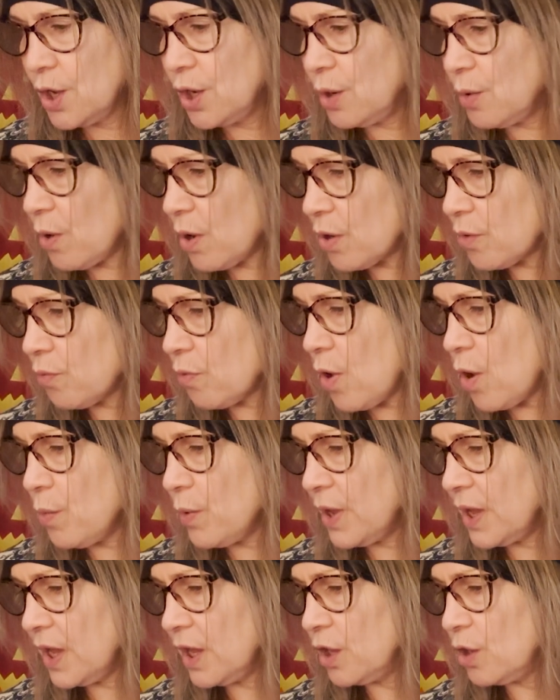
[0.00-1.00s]
You are
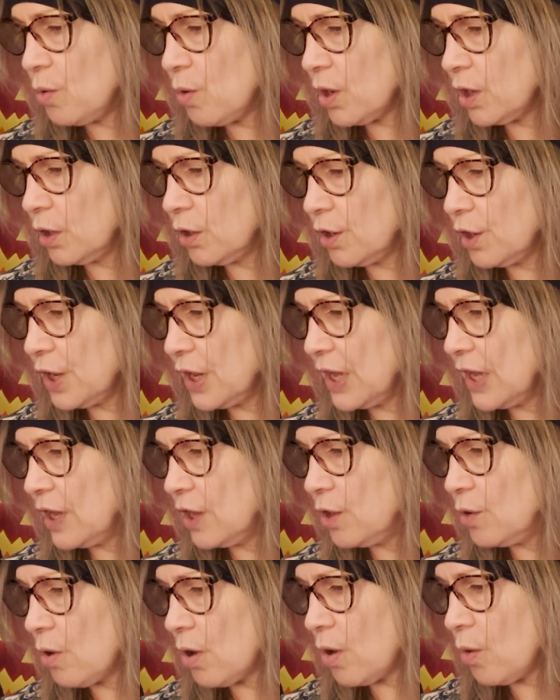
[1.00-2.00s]
growing, you are learning,
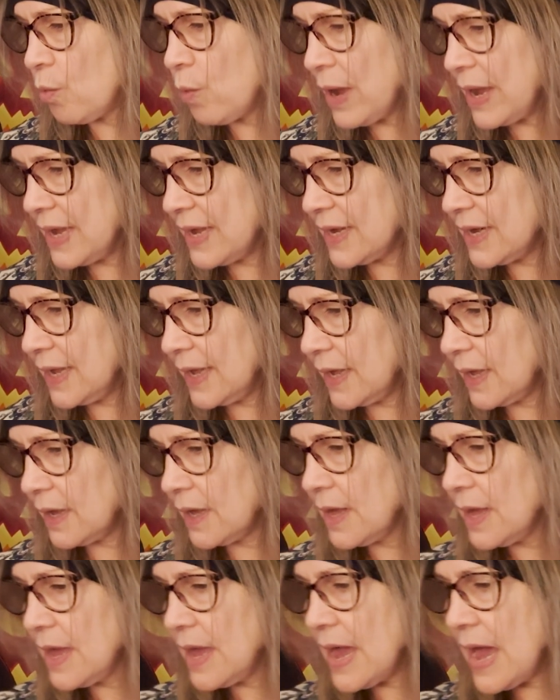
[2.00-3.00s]
you are awakening.
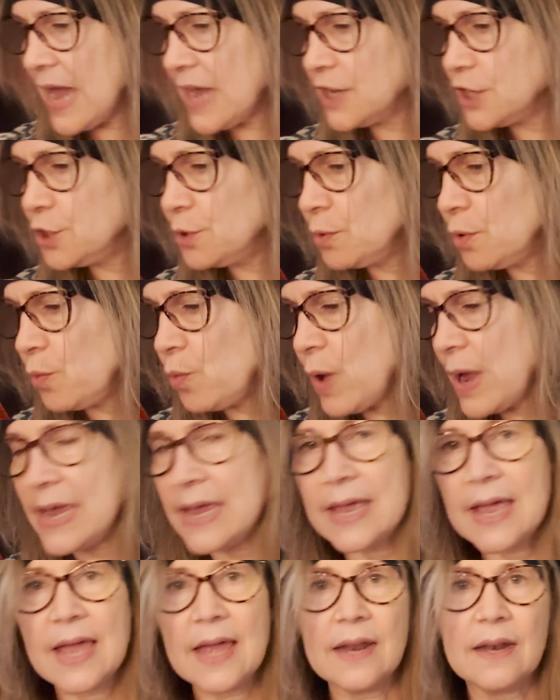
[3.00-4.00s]
As you
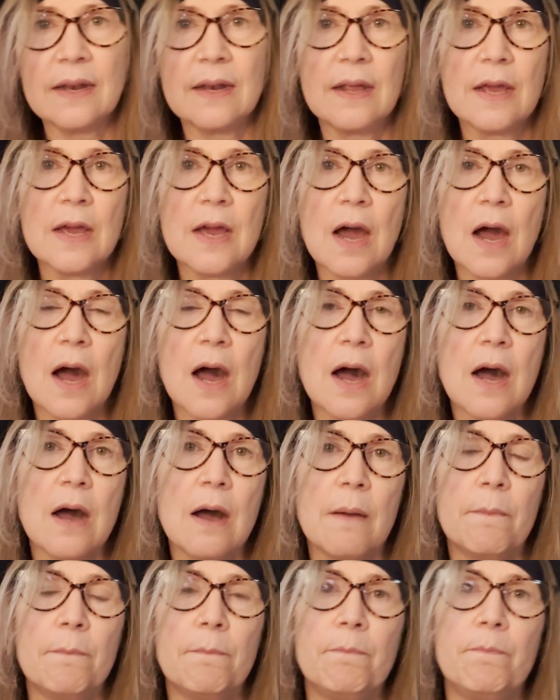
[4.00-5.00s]
awaken,
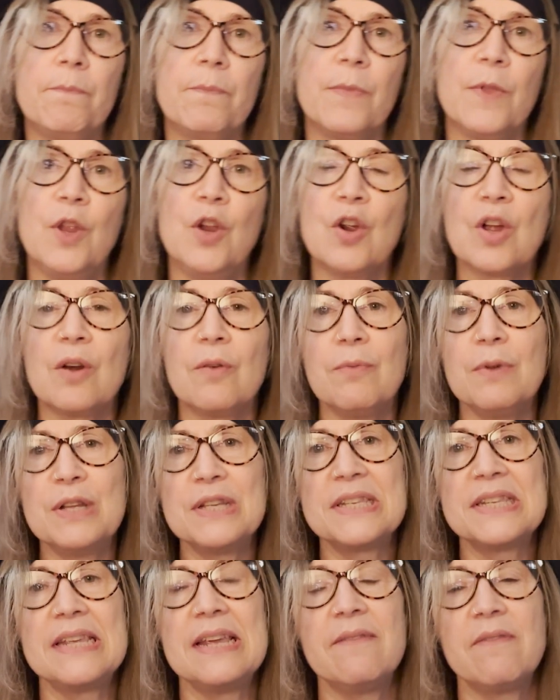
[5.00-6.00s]
you're going to
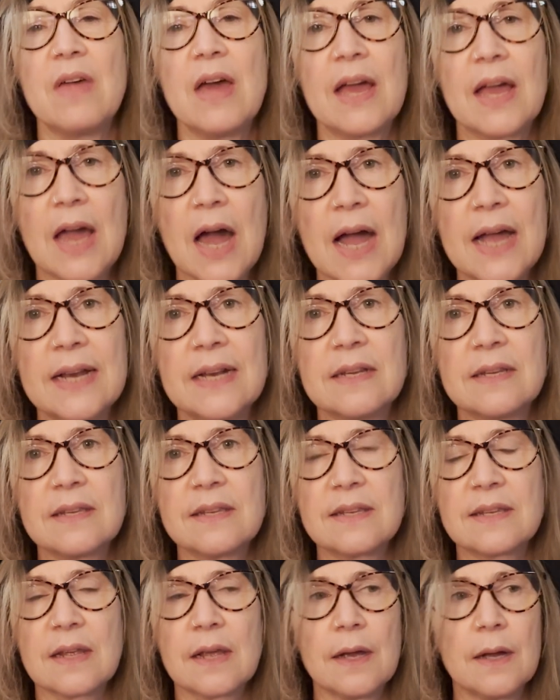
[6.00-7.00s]
receive that
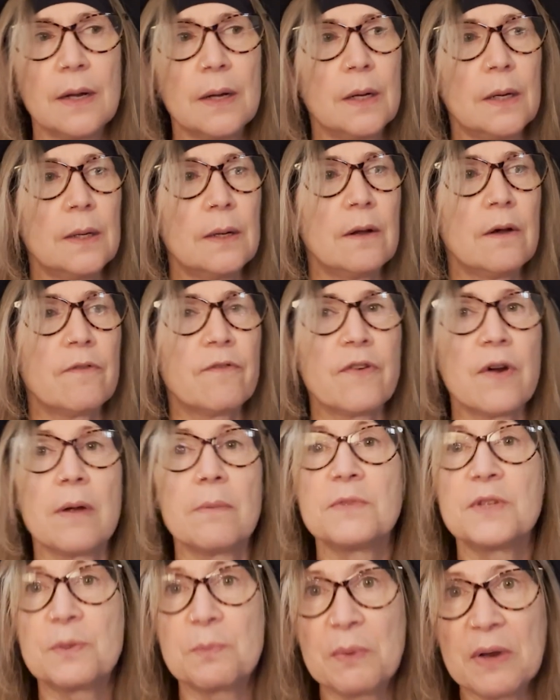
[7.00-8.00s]
guidance
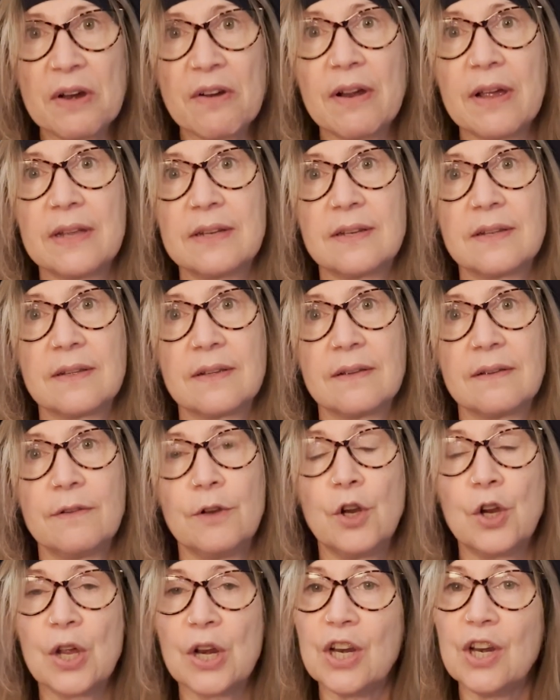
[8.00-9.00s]
from spirit.
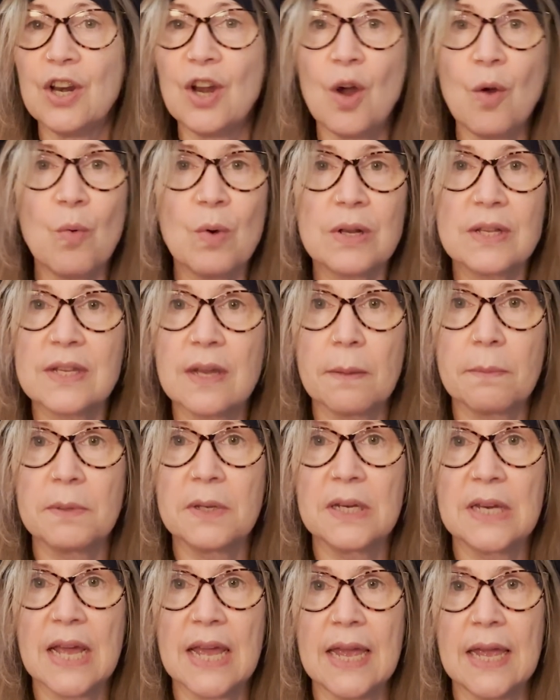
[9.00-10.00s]
You're going to know what step
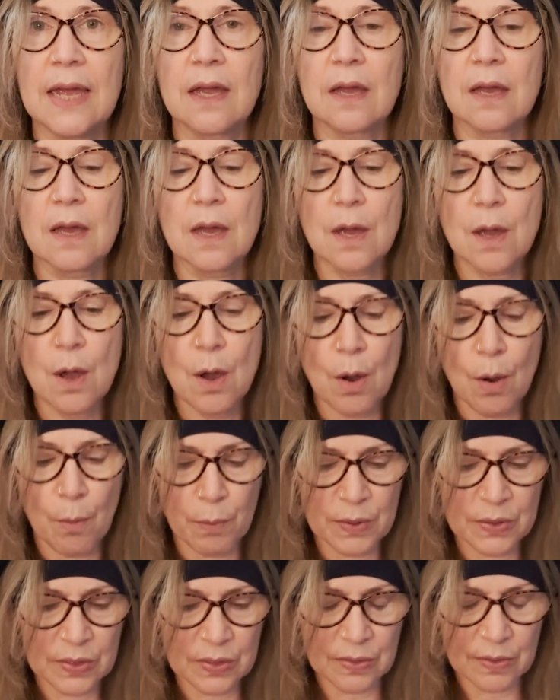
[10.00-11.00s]
to take.
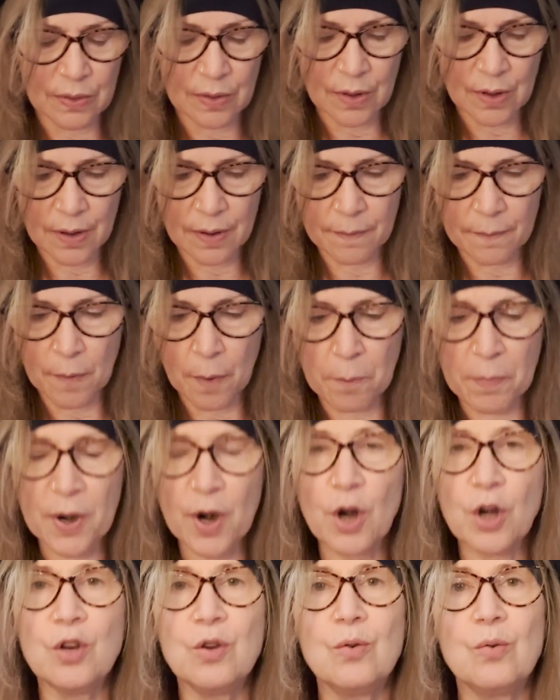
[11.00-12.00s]
But
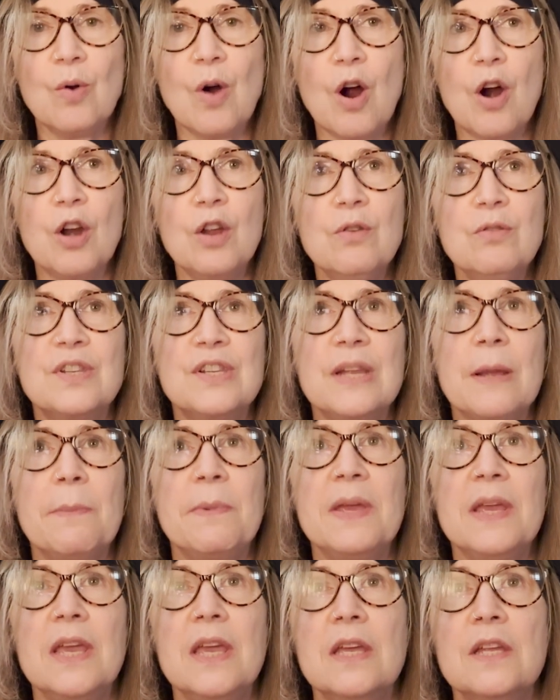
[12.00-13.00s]
are you
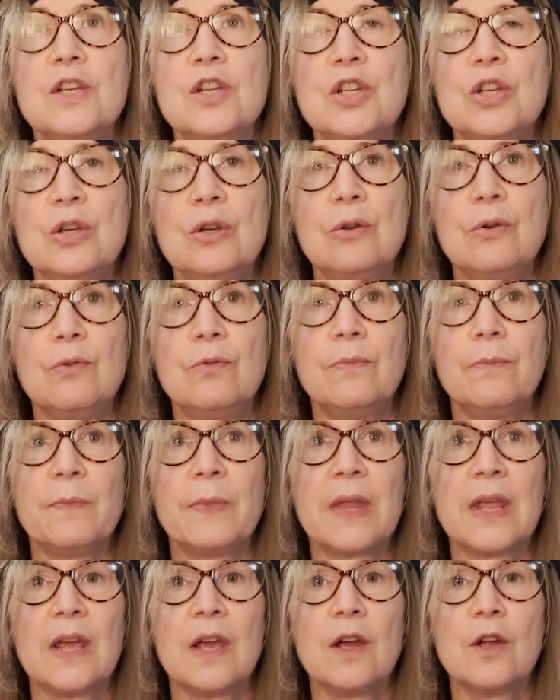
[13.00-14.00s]
stepping into
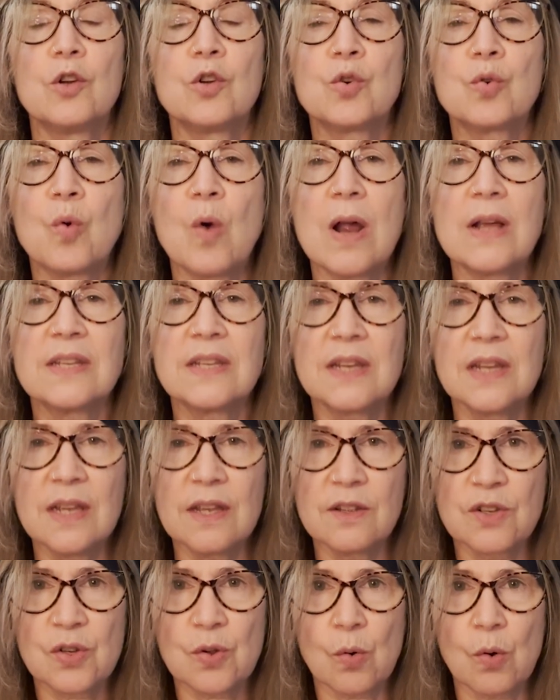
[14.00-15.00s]
trusting
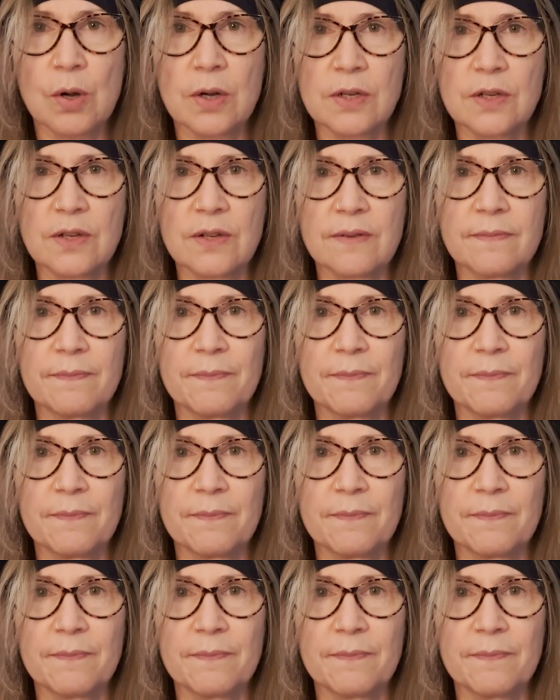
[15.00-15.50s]
source,